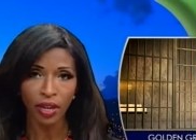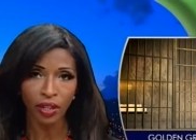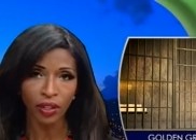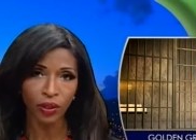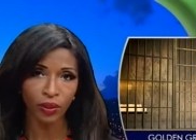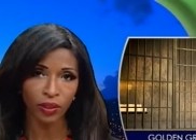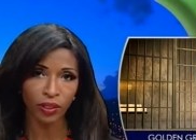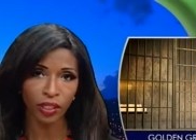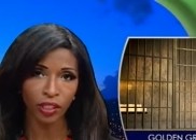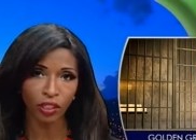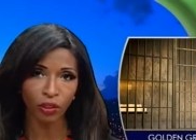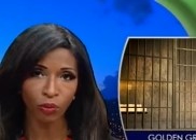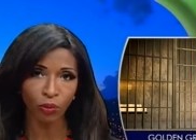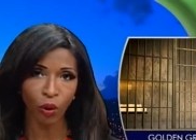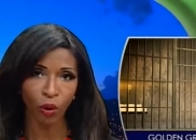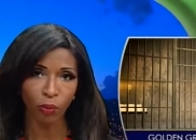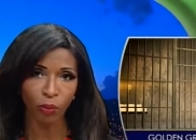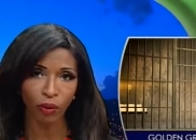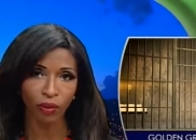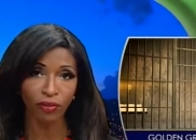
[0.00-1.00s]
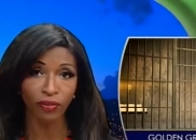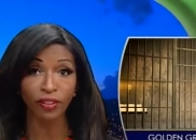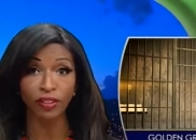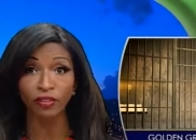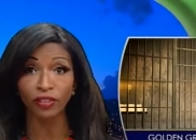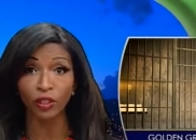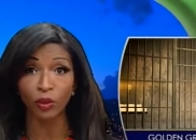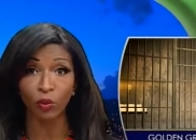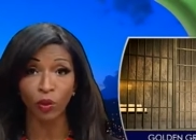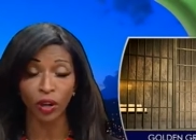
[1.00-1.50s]
Eustace Roper,
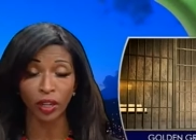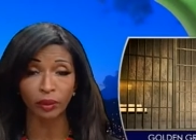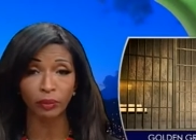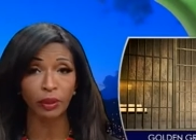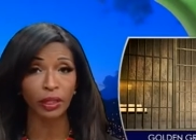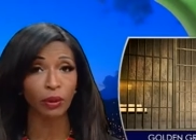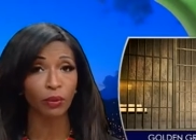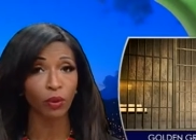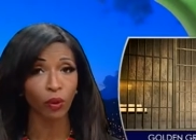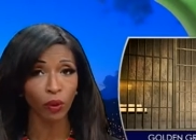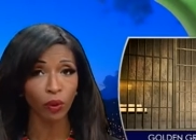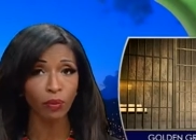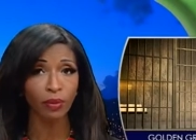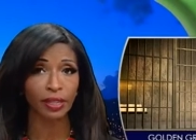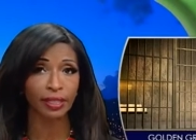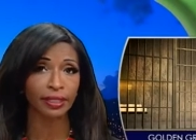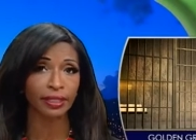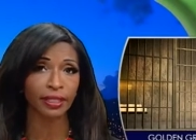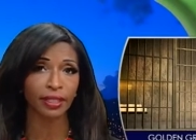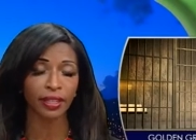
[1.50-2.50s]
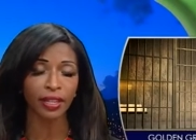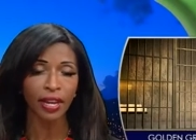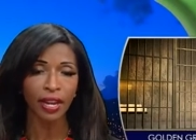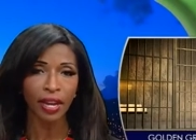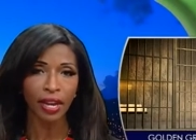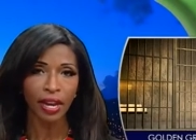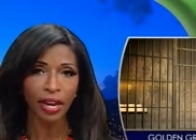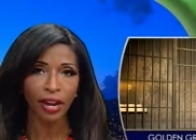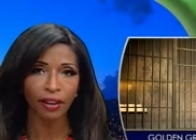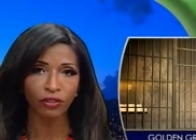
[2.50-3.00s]
51, they were arrested
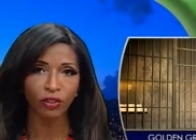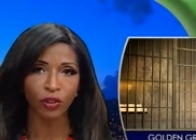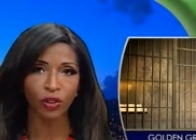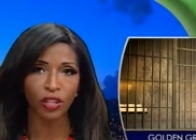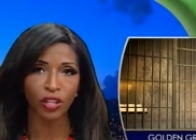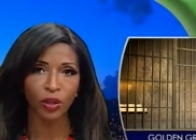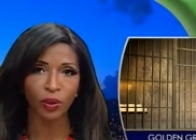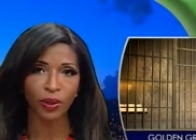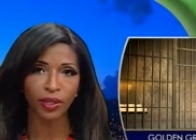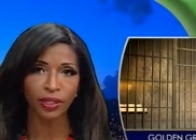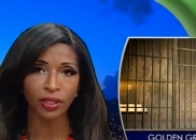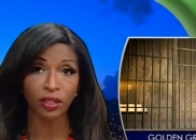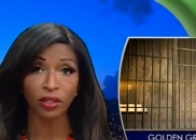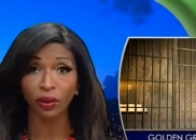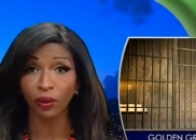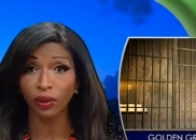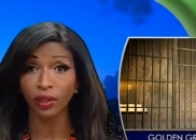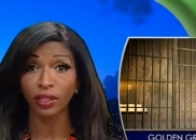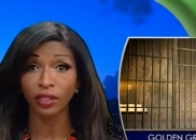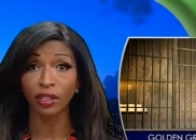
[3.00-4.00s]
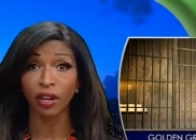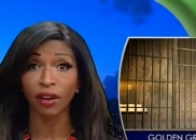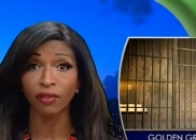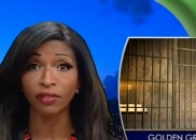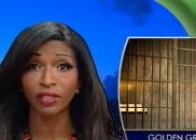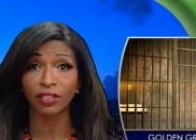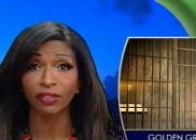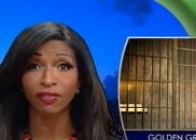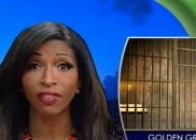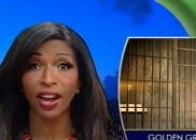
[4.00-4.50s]
after the U.S. Attorney's
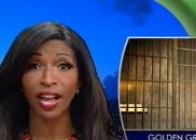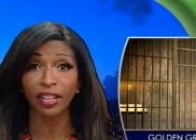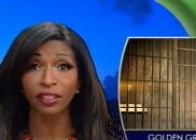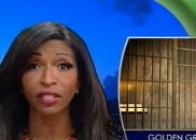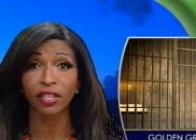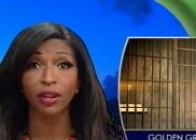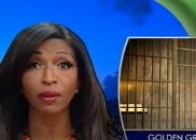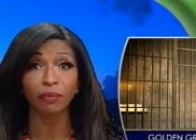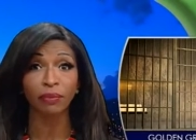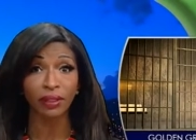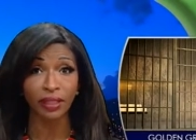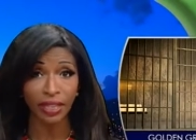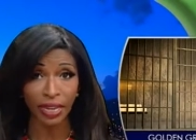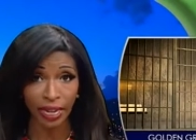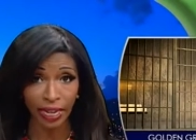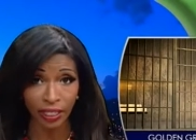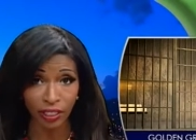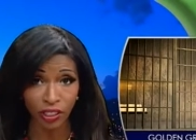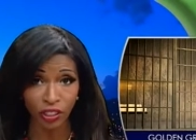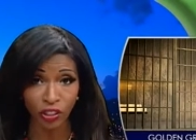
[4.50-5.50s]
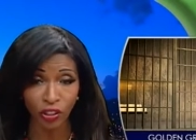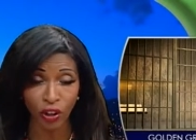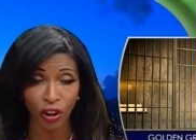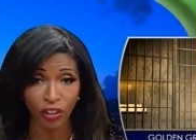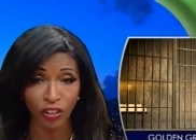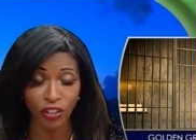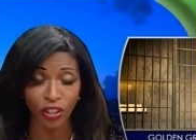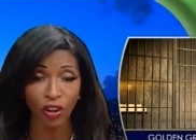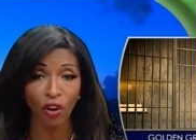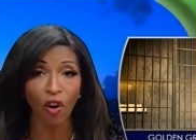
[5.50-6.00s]
Office filed complaints
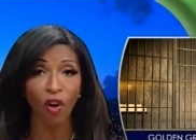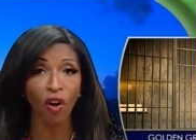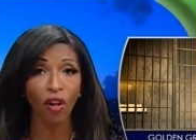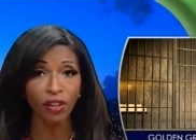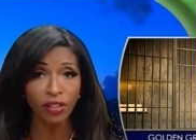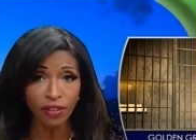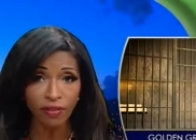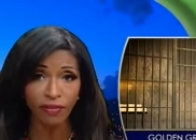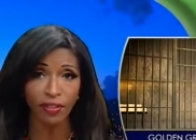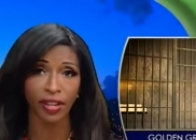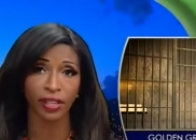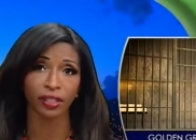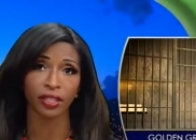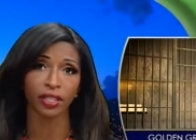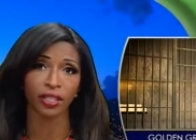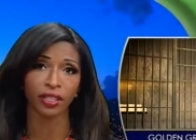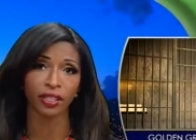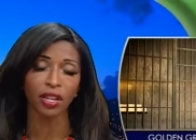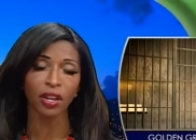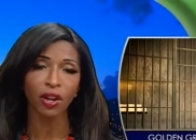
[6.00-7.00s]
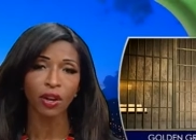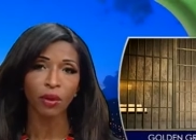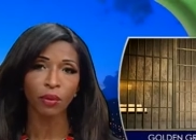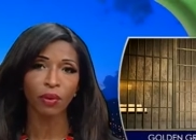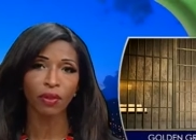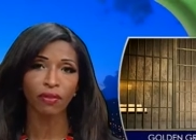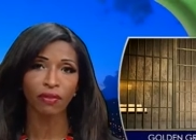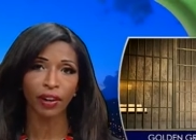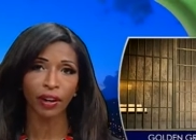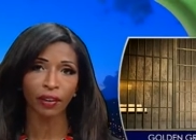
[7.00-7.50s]
charging all defendants
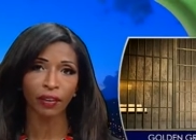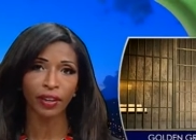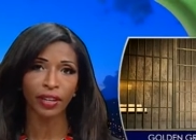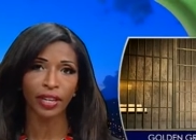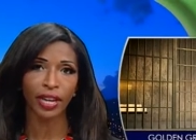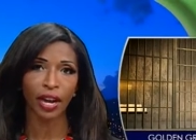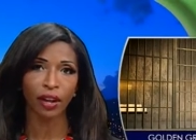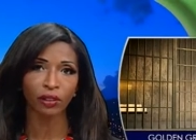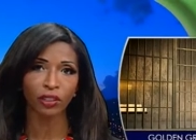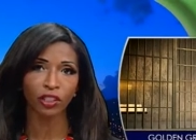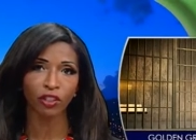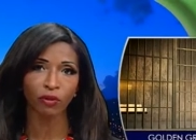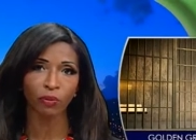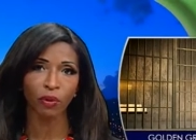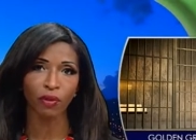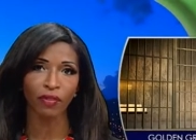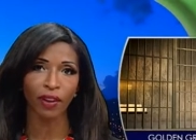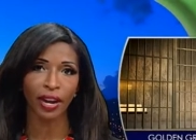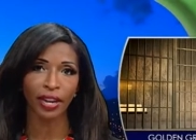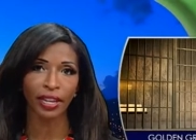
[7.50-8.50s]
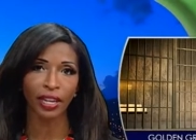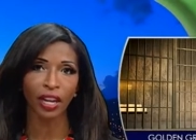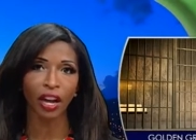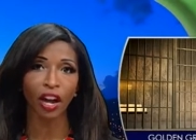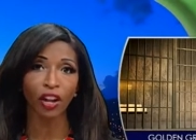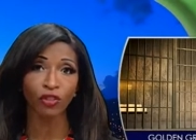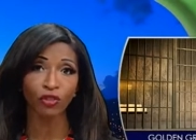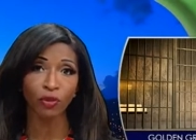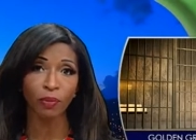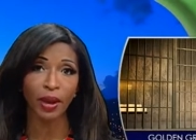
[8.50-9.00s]
with varying counts of providing
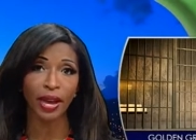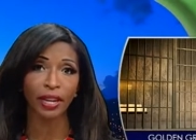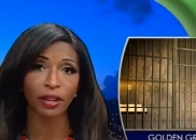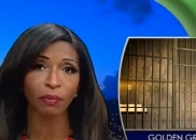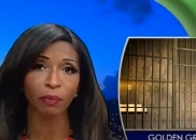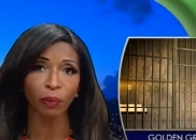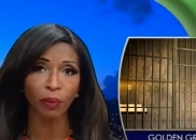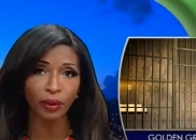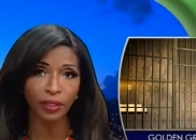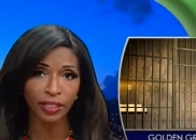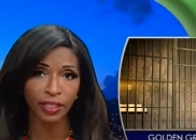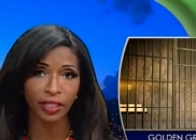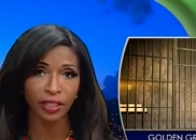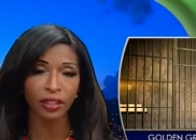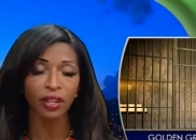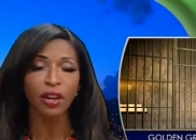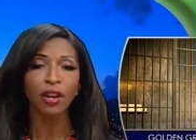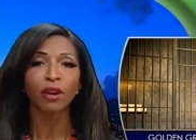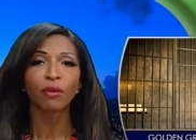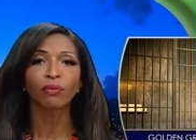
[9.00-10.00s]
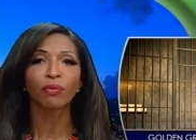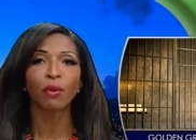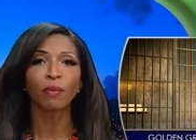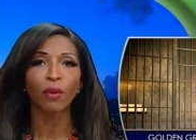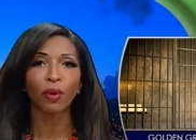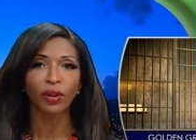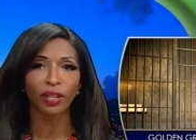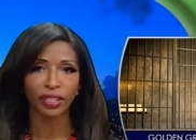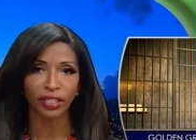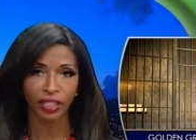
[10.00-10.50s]
contraband in prison,
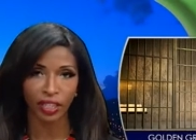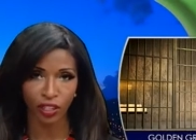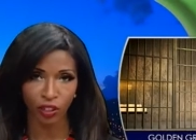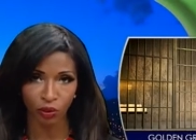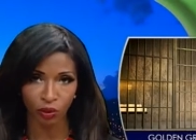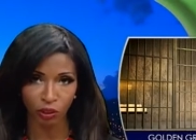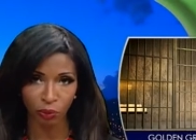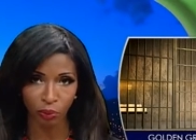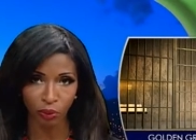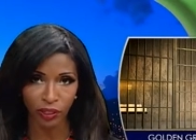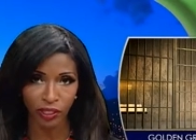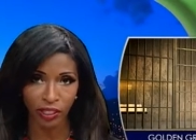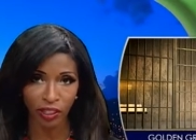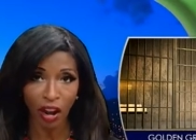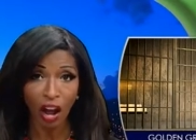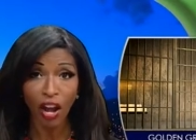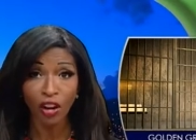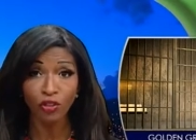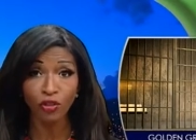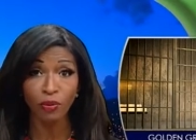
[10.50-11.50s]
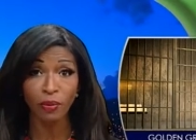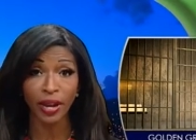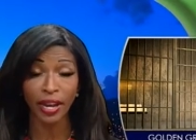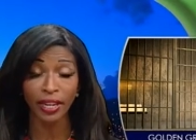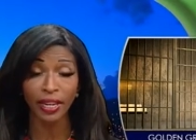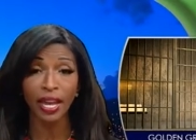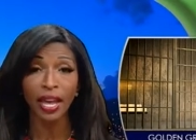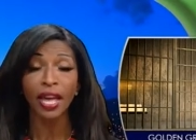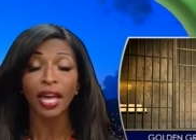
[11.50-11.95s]
promoting dangerous prison contraband,